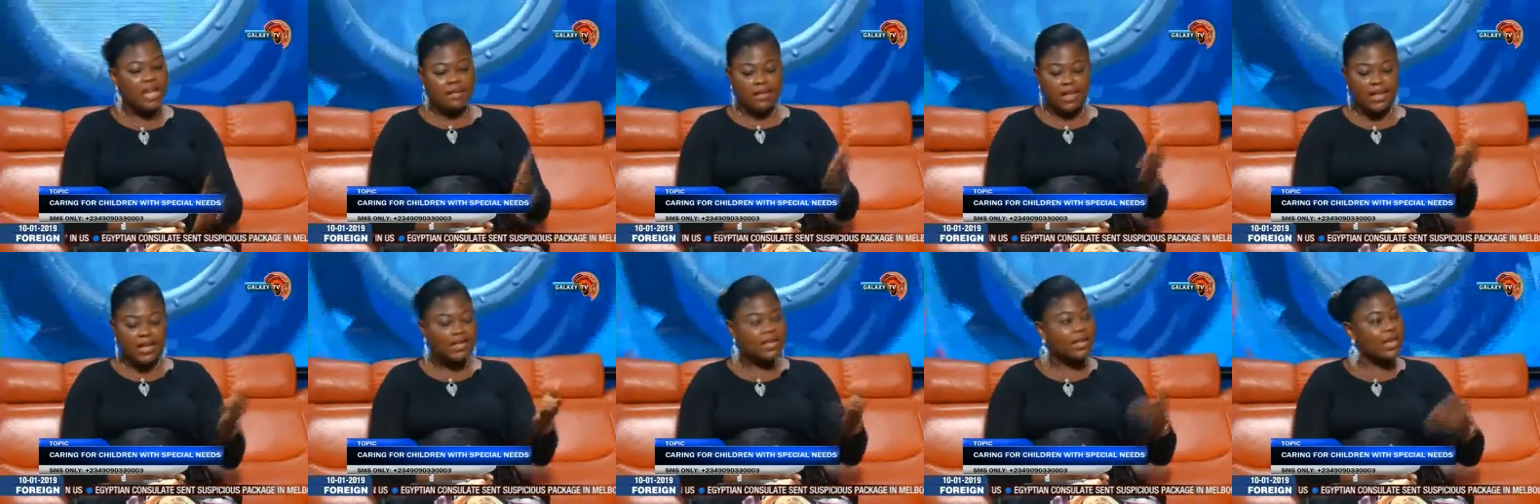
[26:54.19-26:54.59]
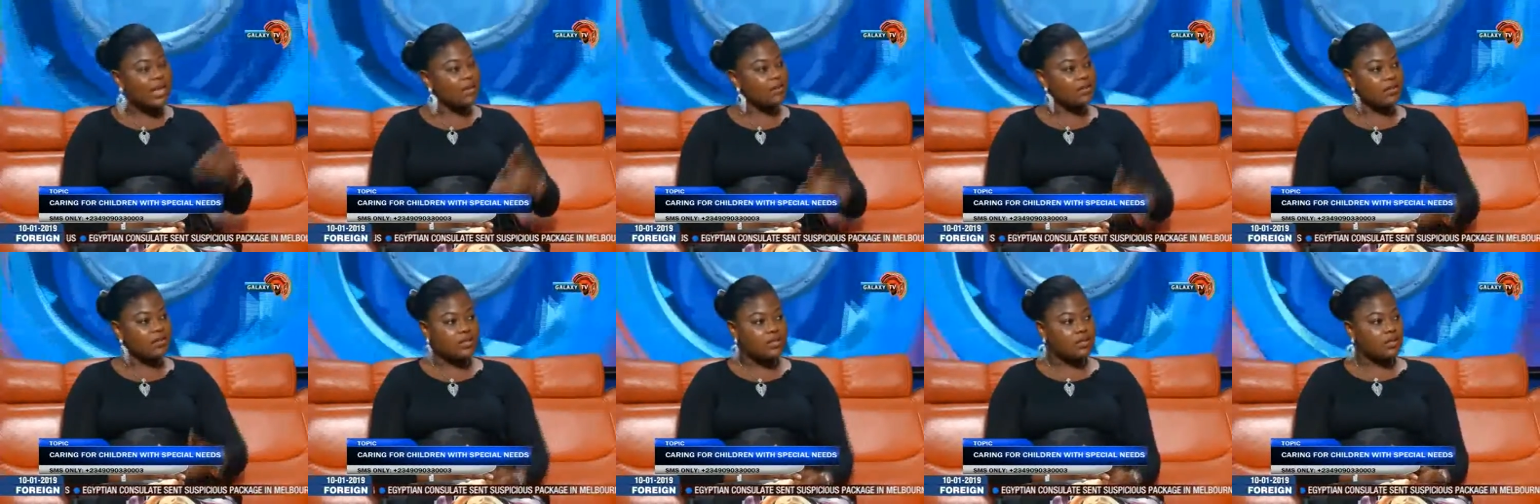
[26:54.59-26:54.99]
Then
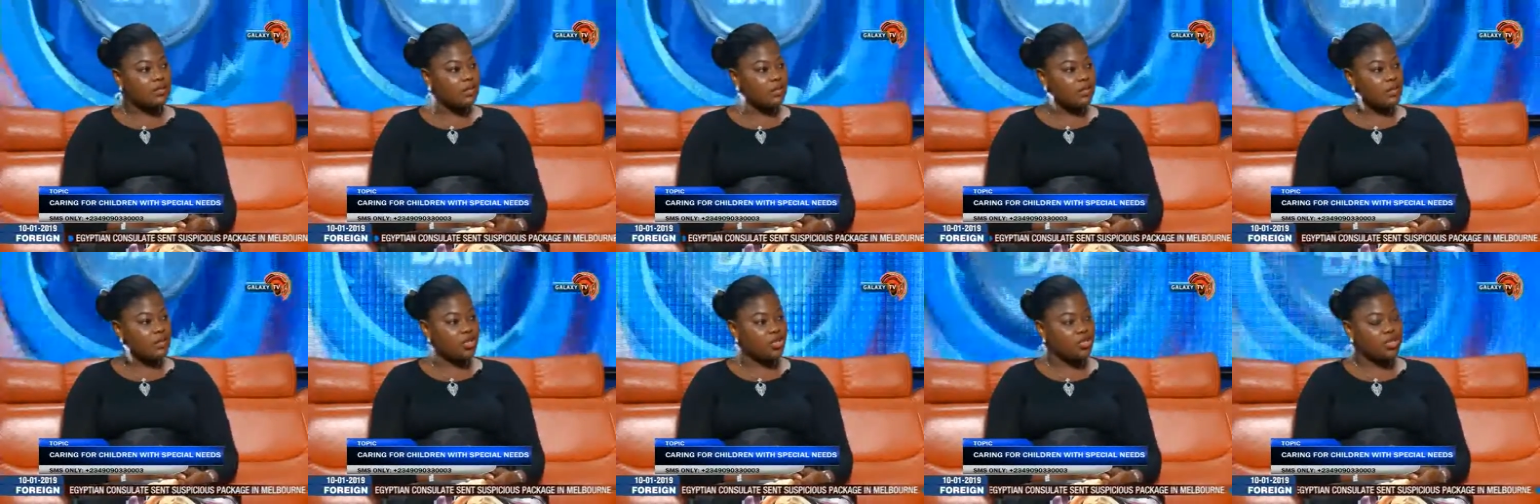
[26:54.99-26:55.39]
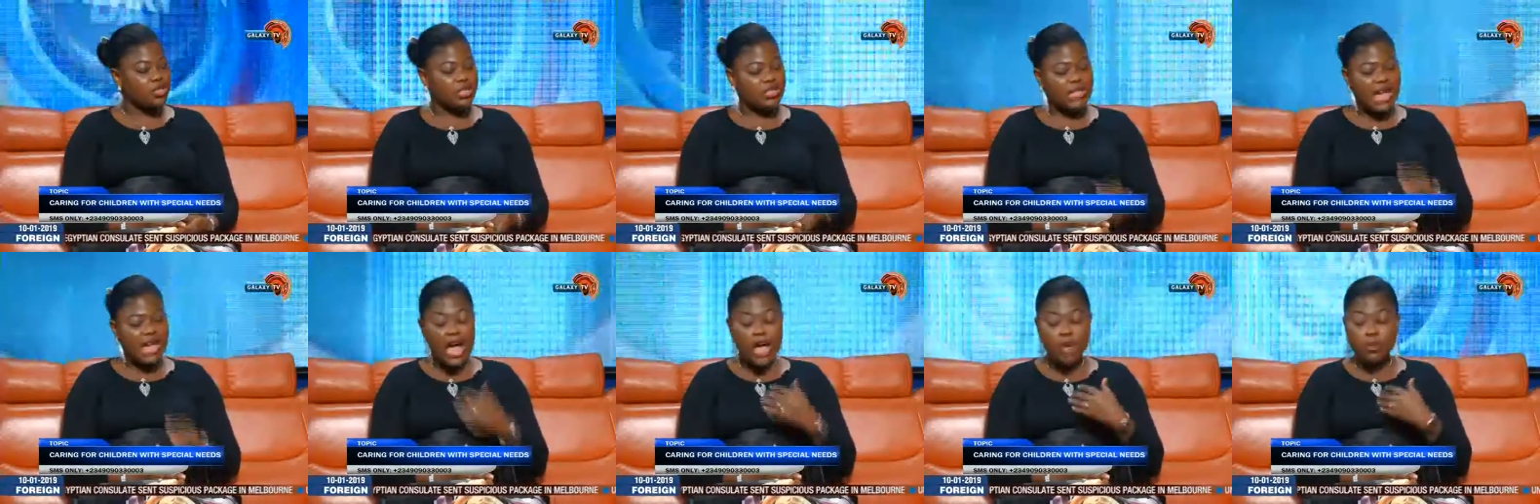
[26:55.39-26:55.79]
get the
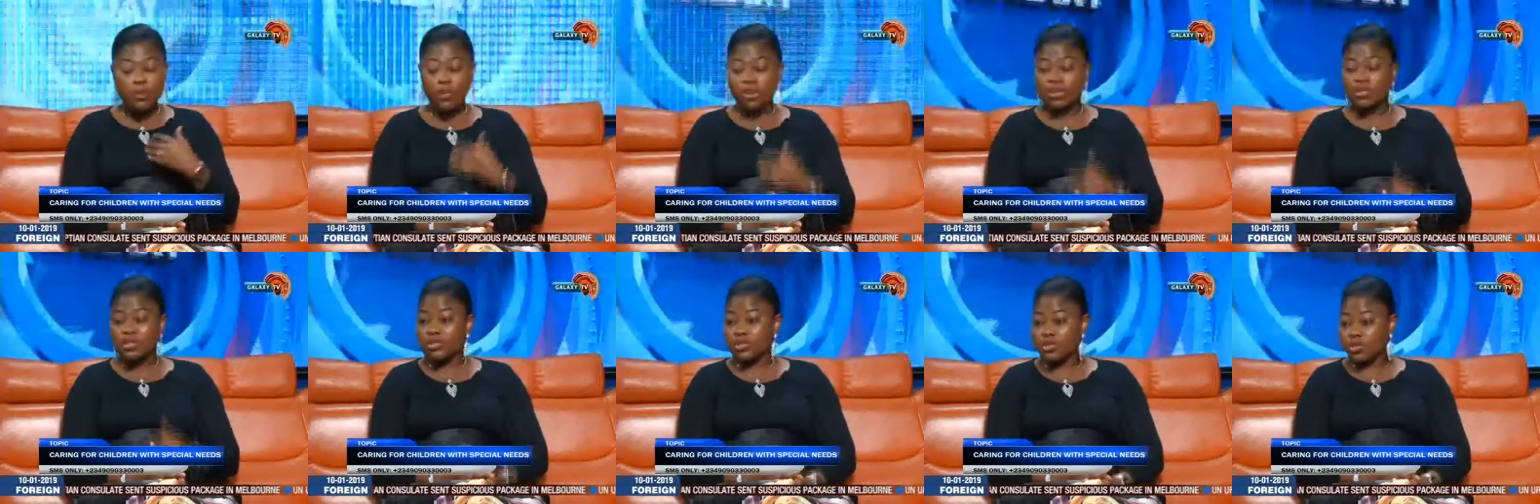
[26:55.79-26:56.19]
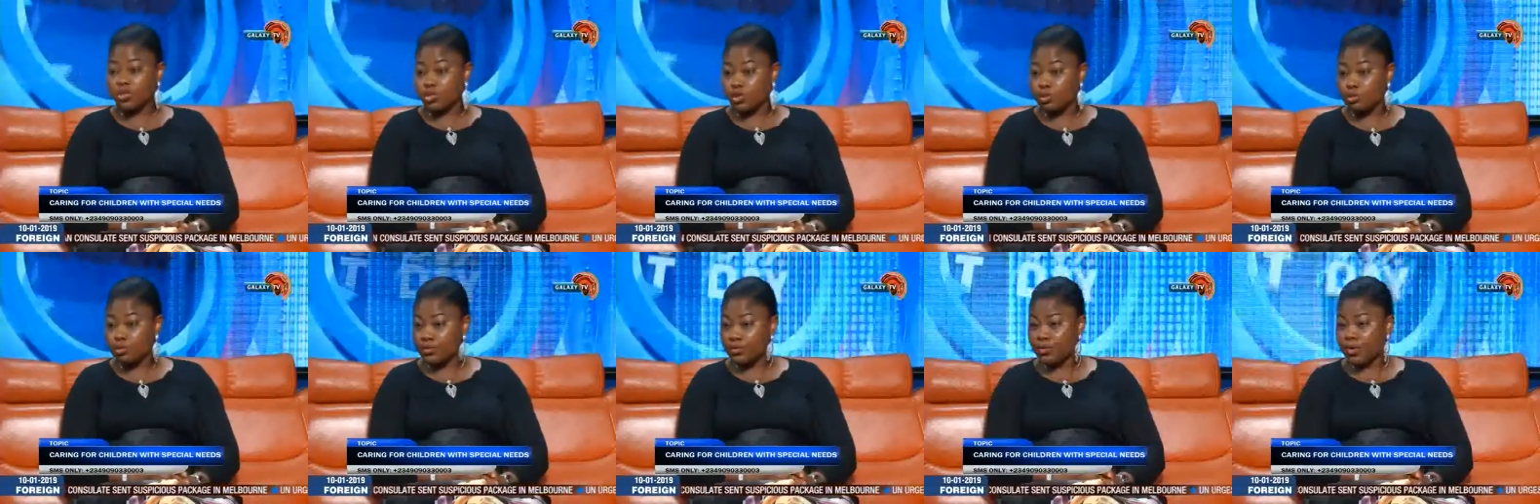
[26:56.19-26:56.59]
teachers. I worked in a
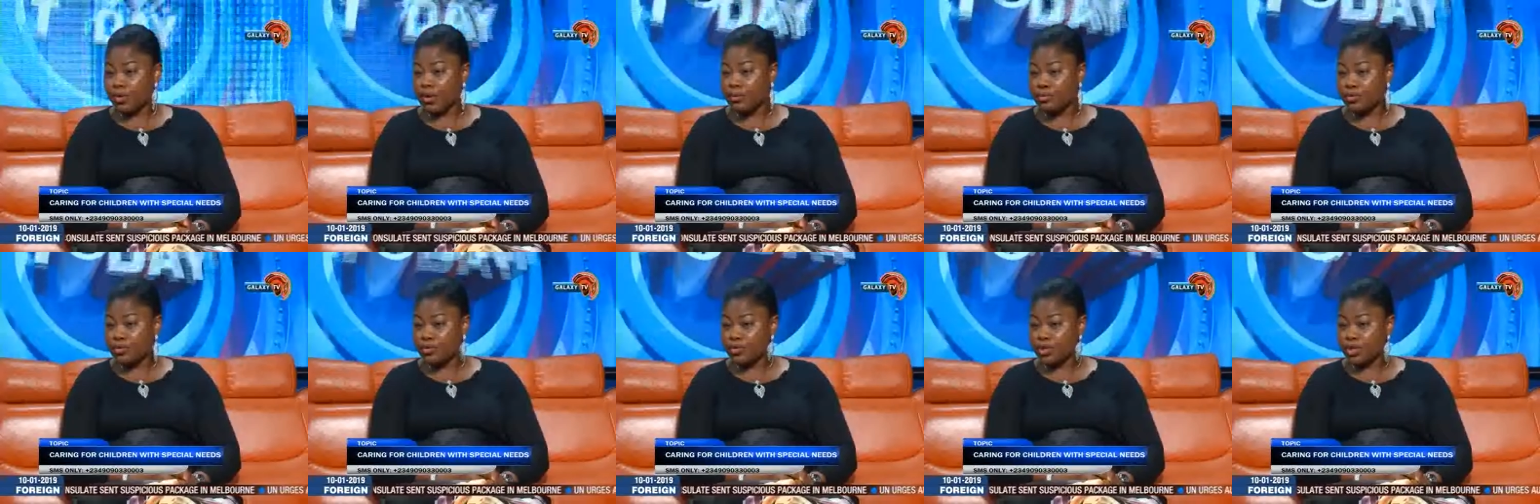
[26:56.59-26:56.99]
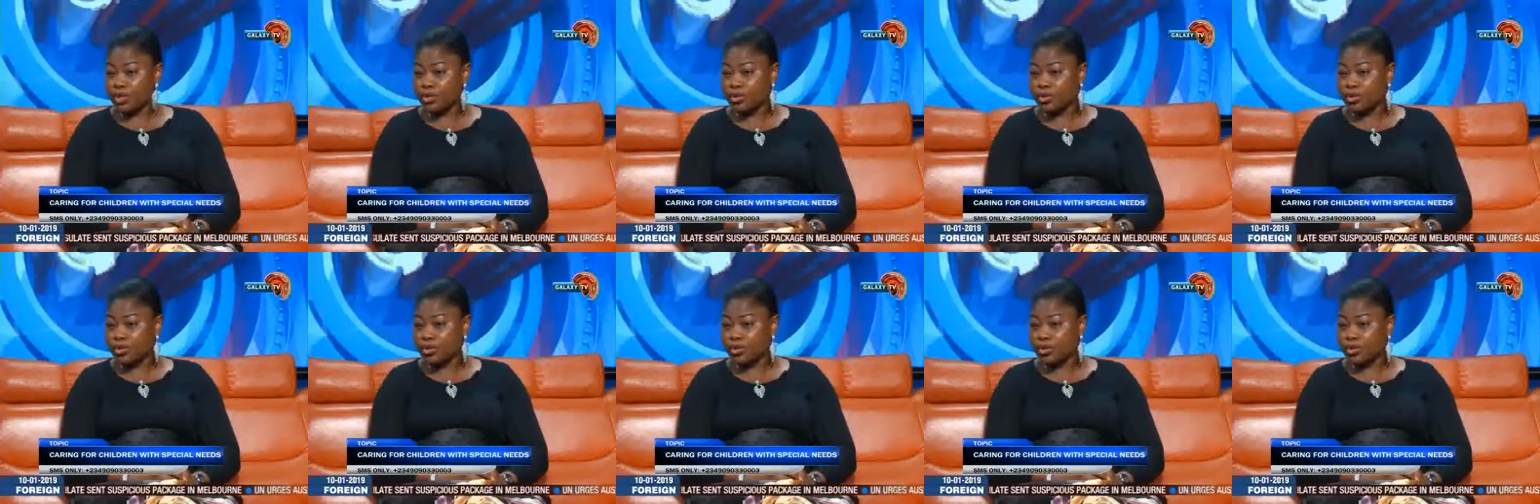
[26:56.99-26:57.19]
school before I moved